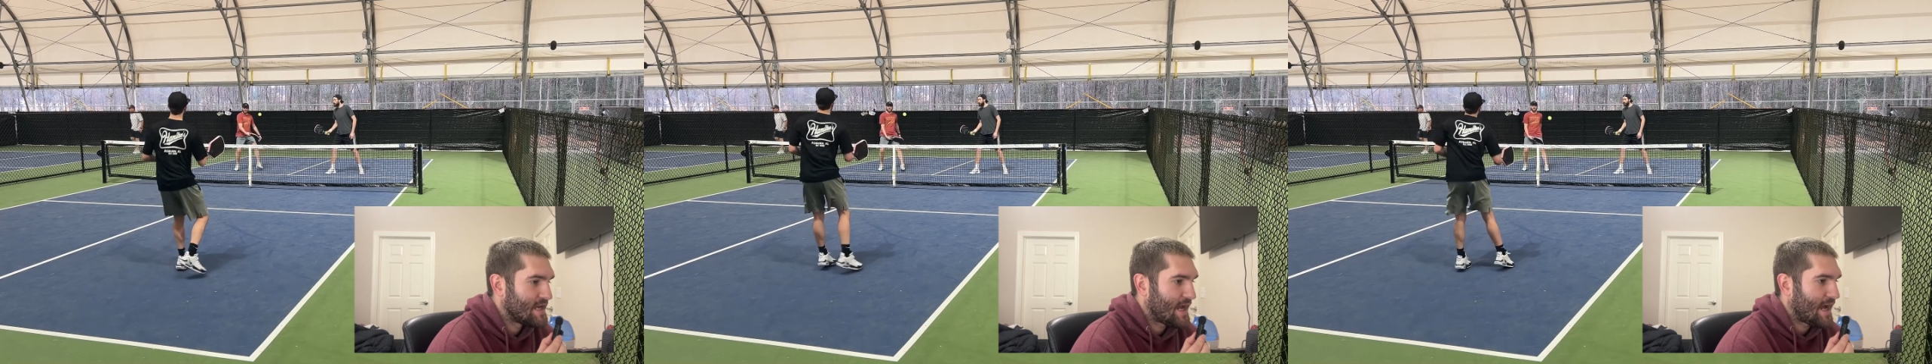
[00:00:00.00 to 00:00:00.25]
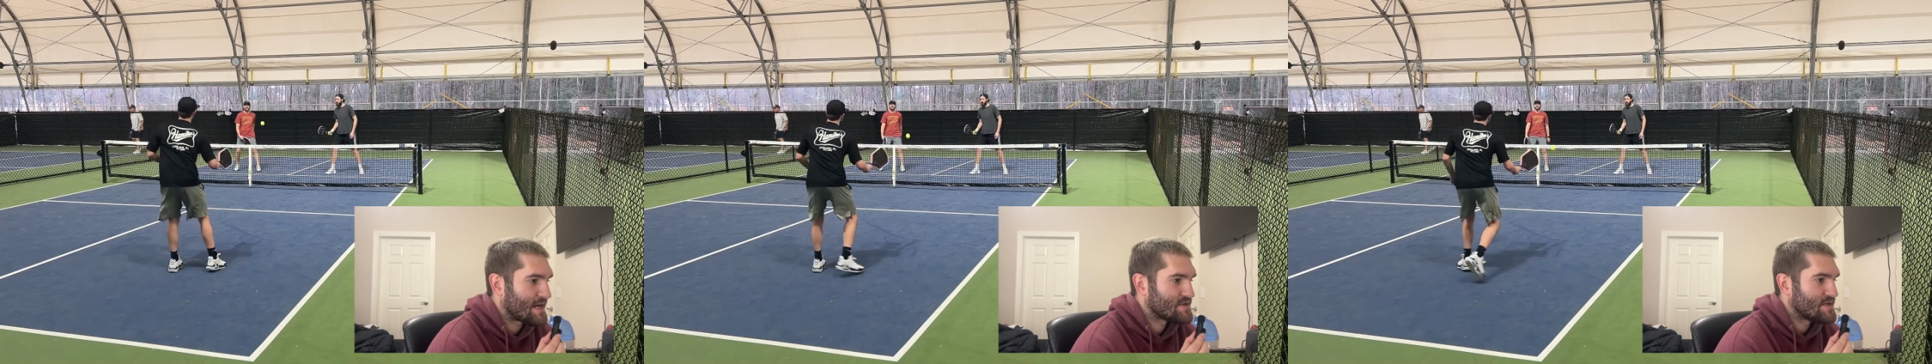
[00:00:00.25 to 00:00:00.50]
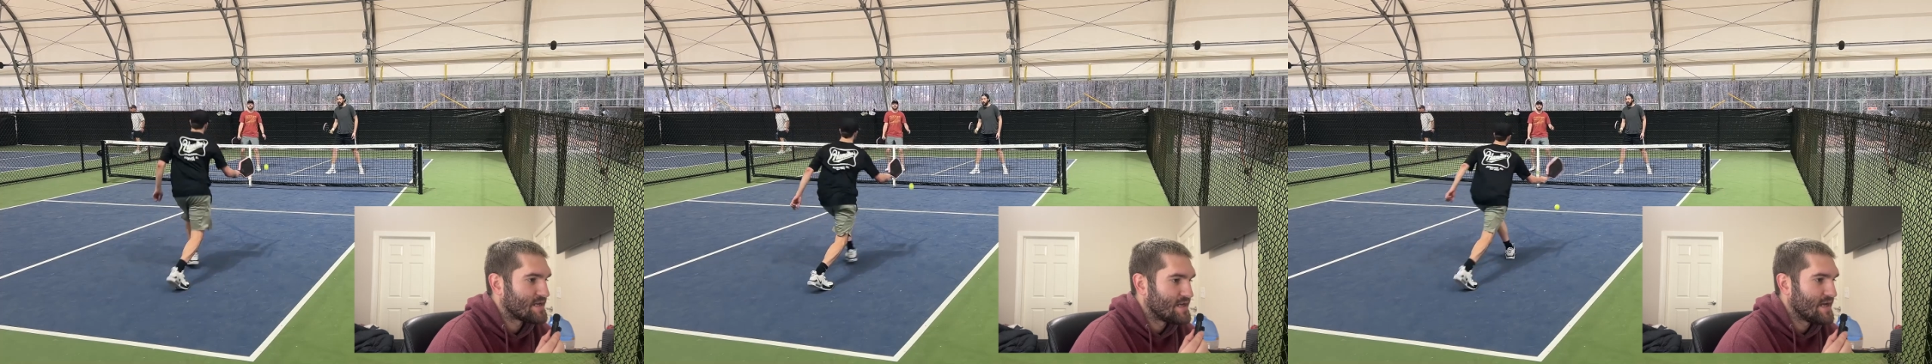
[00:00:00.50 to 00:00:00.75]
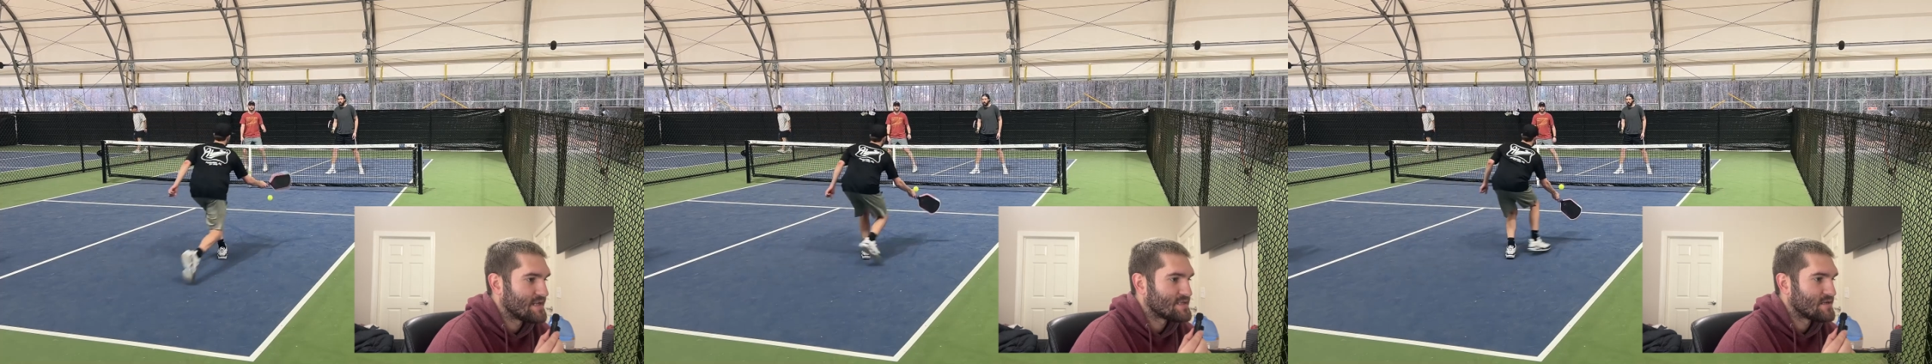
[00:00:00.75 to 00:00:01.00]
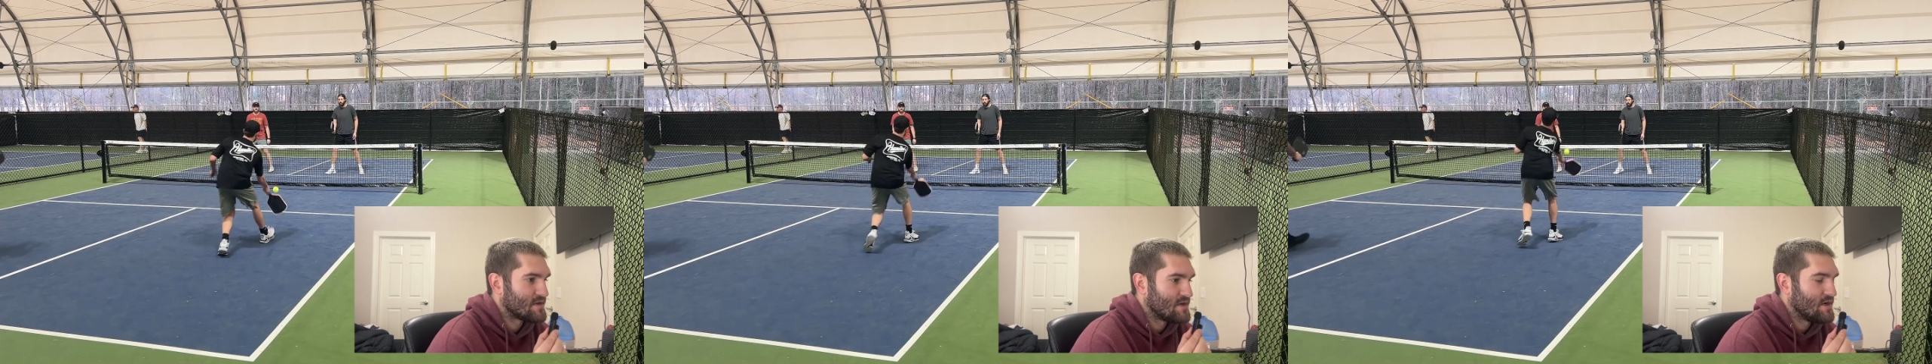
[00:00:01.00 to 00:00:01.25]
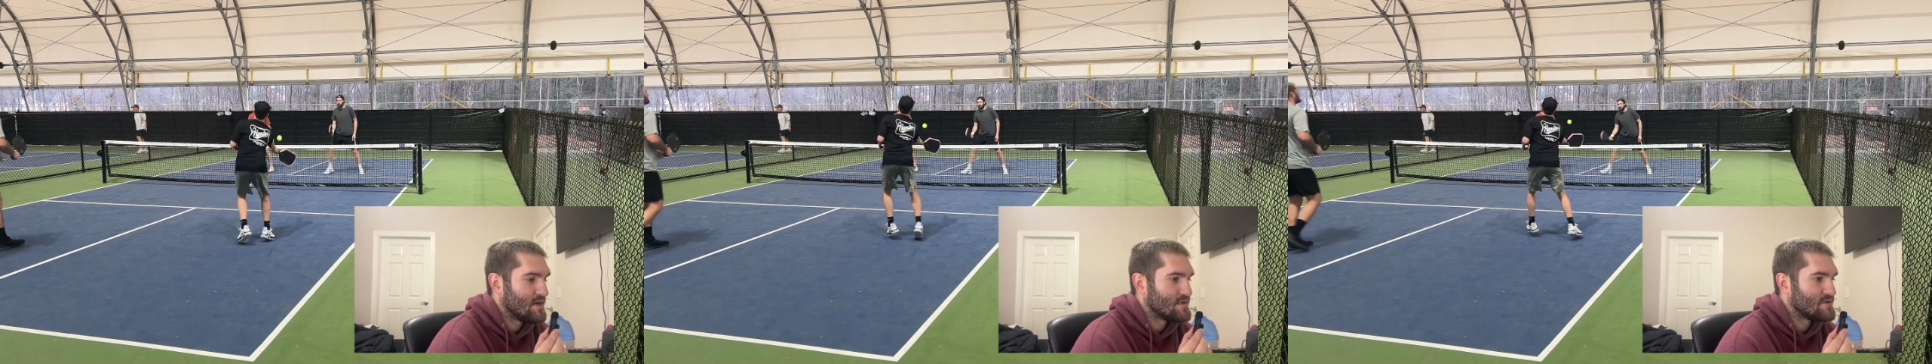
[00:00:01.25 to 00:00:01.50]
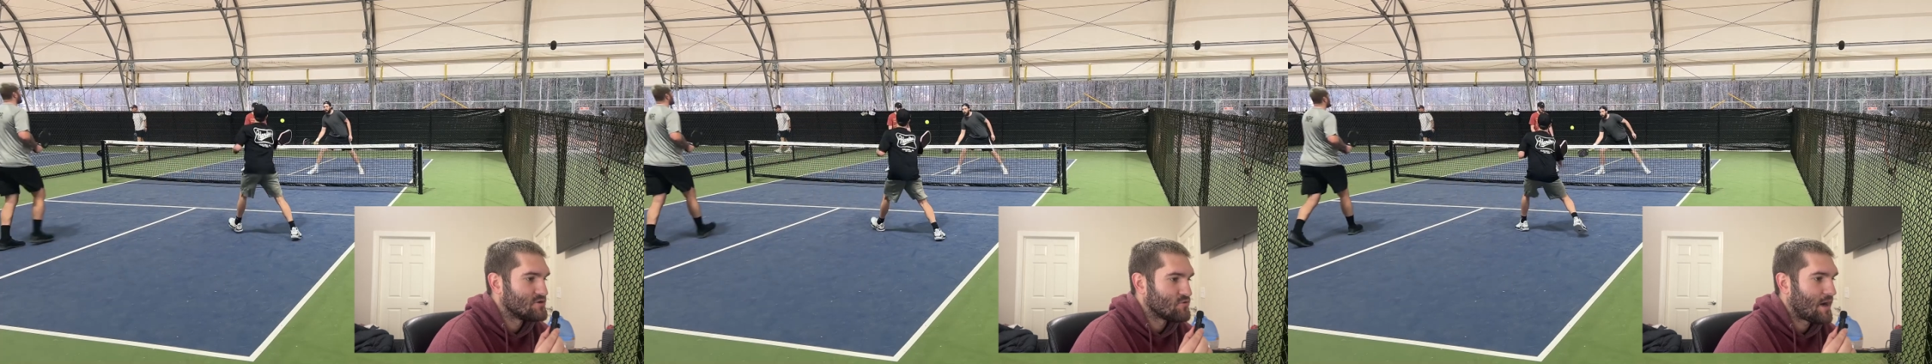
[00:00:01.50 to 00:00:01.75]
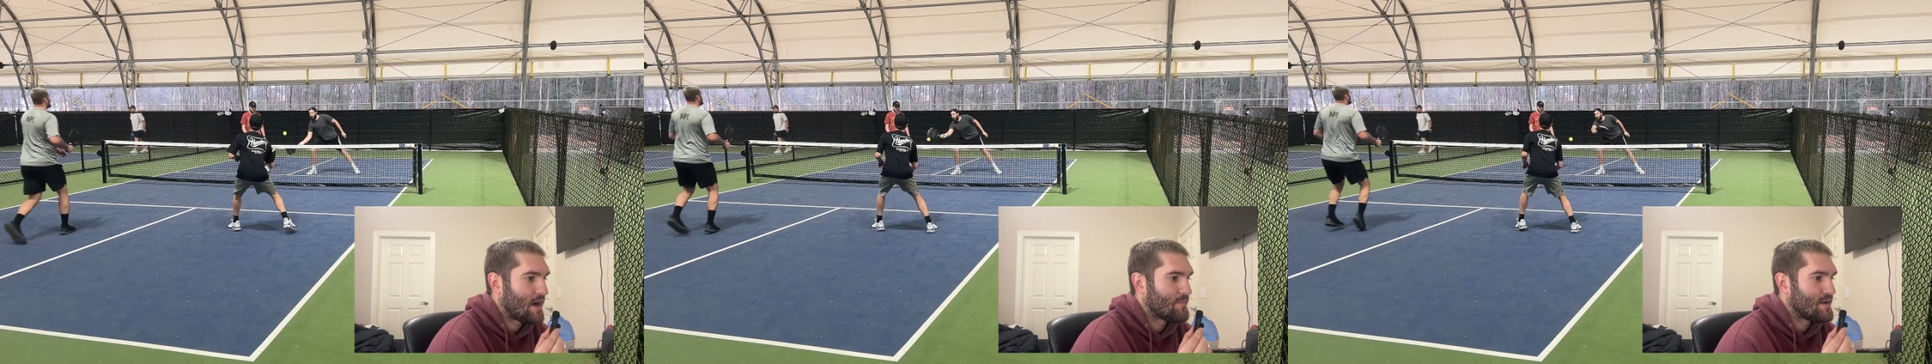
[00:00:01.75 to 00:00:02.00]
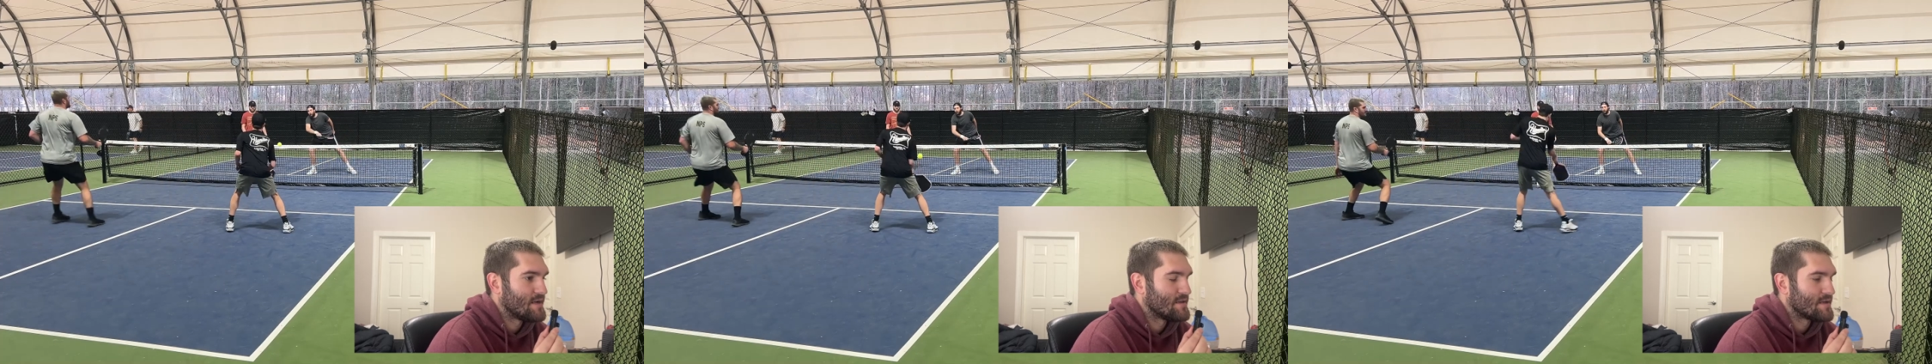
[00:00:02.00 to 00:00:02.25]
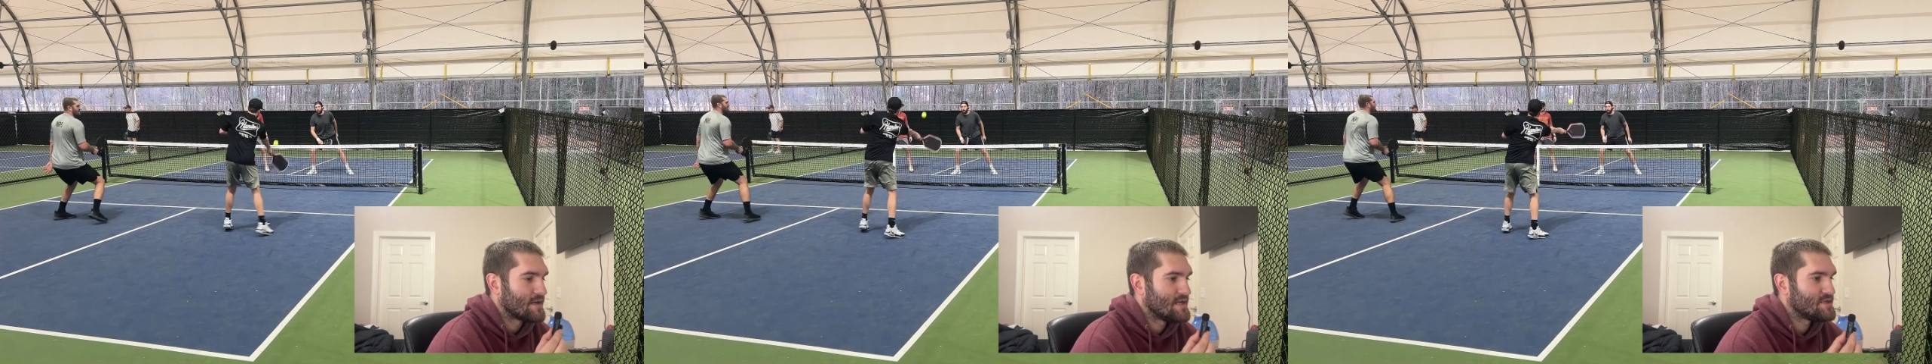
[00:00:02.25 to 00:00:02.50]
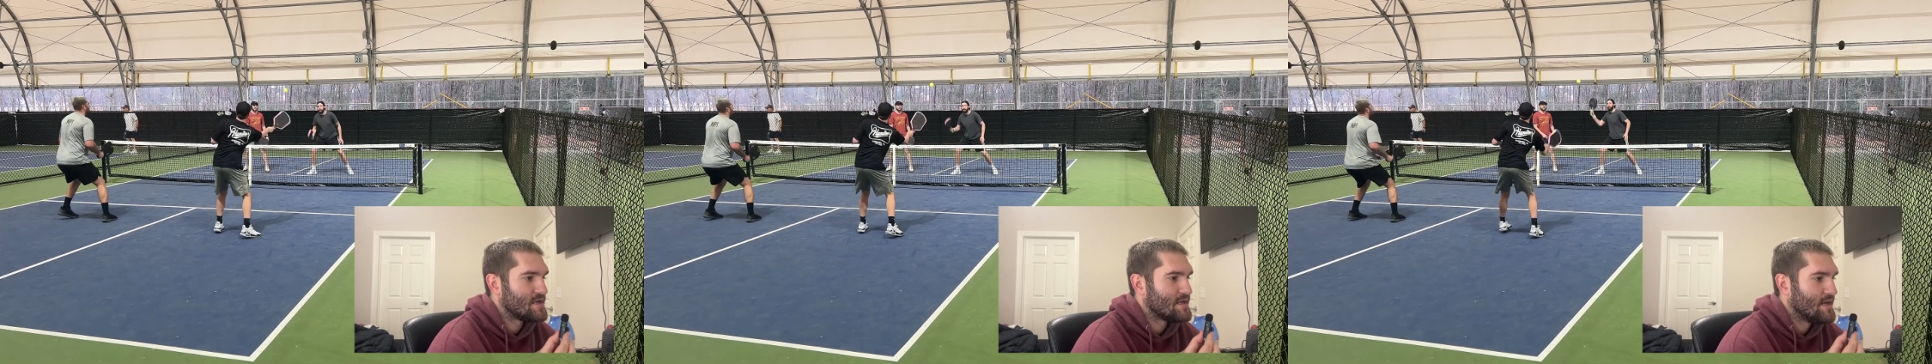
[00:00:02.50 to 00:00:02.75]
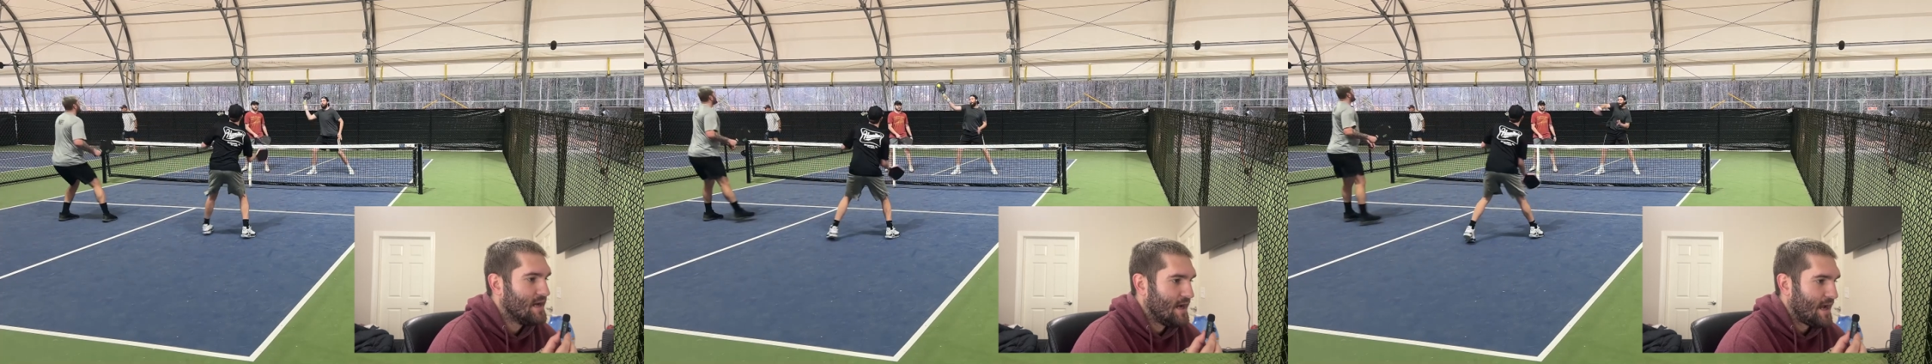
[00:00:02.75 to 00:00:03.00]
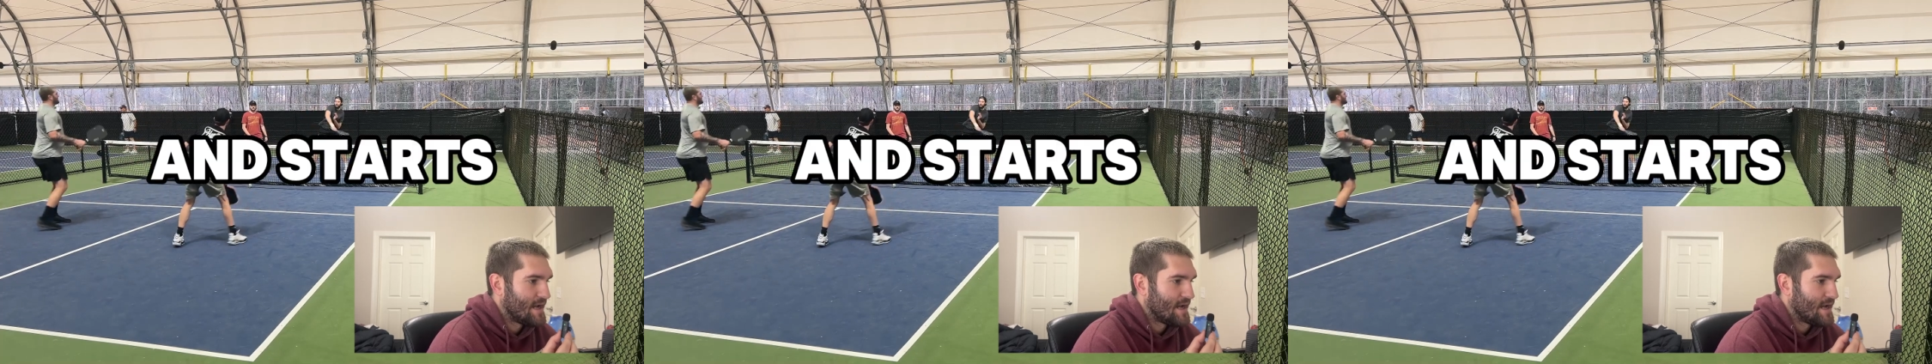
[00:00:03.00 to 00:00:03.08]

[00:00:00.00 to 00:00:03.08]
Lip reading: he actually gets a good drop into the kitchen